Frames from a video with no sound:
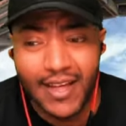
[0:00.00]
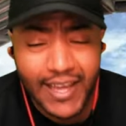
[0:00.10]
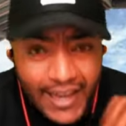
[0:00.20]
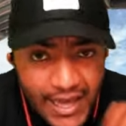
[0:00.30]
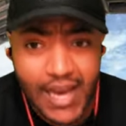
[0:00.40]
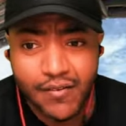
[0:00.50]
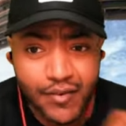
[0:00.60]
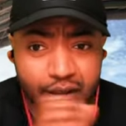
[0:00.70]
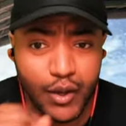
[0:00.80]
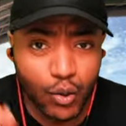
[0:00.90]
And
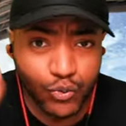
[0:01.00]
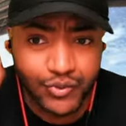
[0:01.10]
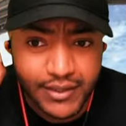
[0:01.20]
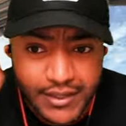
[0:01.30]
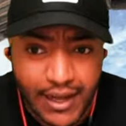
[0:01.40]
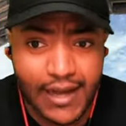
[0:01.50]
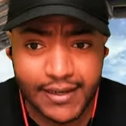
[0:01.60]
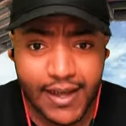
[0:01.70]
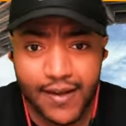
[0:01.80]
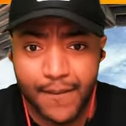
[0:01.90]
Ivory Coast
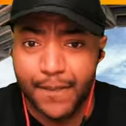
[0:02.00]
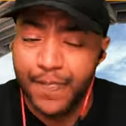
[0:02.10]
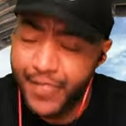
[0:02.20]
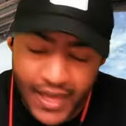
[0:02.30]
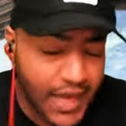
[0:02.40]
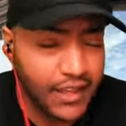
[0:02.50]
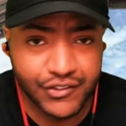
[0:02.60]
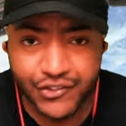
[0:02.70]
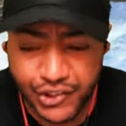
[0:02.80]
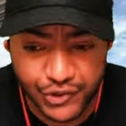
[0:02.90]
nada. That
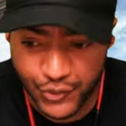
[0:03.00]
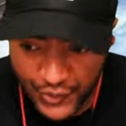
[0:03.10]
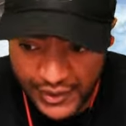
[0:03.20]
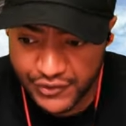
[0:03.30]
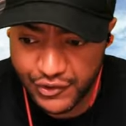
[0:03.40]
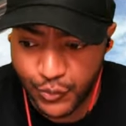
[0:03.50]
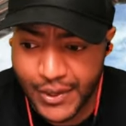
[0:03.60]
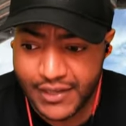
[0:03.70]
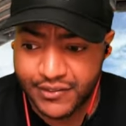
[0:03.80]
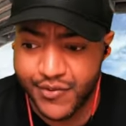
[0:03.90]
is just crazy to
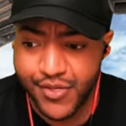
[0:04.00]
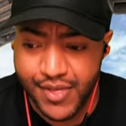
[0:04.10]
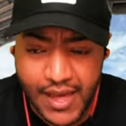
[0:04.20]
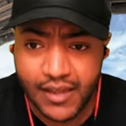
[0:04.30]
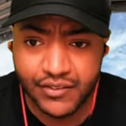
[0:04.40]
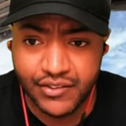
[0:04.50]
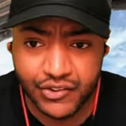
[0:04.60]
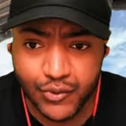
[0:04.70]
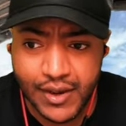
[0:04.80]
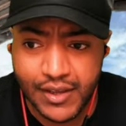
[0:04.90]
watch.
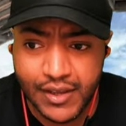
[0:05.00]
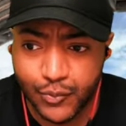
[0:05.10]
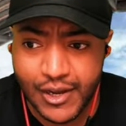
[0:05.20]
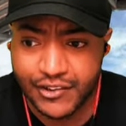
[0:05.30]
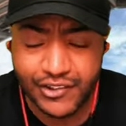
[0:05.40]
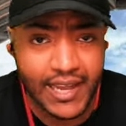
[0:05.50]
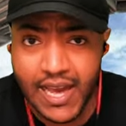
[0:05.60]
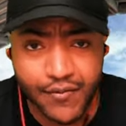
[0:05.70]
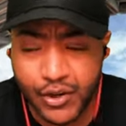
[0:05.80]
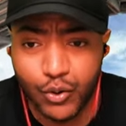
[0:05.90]
And
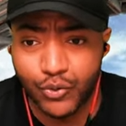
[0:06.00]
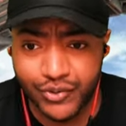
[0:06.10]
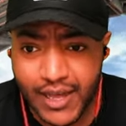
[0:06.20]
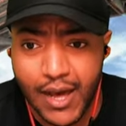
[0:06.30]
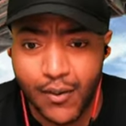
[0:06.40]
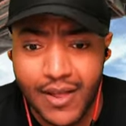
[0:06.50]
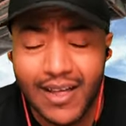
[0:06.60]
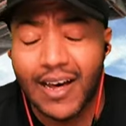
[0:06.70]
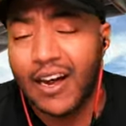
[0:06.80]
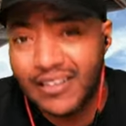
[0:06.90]
Ivory Coast now
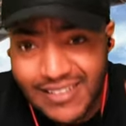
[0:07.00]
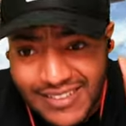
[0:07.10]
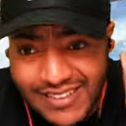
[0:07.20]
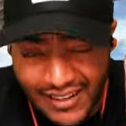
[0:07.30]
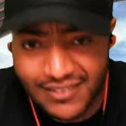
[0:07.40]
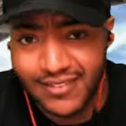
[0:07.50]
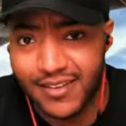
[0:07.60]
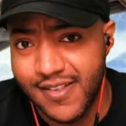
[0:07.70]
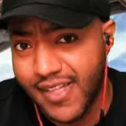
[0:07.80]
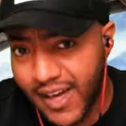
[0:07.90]
are
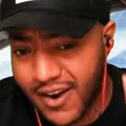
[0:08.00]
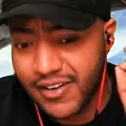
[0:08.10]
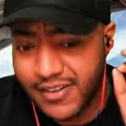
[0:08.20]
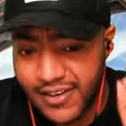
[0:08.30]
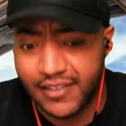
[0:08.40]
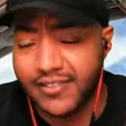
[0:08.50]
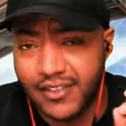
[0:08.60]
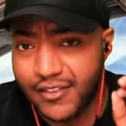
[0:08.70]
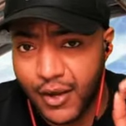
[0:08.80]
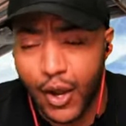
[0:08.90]
destined. They are
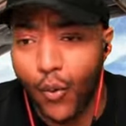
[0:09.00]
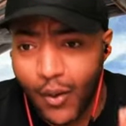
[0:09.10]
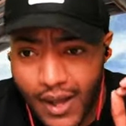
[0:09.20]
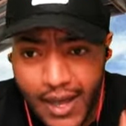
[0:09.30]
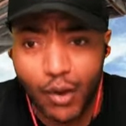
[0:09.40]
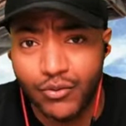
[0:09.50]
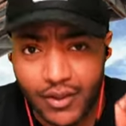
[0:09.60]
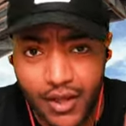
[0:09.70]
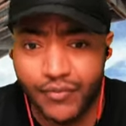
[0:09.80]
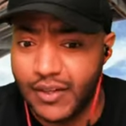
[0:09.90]
destined to go out
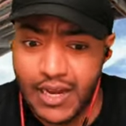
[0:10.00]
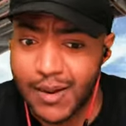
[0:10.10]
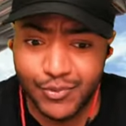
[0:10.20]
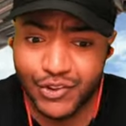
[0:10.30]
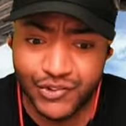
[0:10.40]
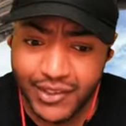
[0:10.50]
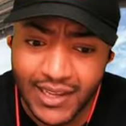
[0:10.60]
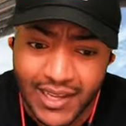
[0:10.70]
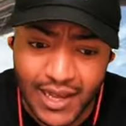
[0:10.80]
of the competition.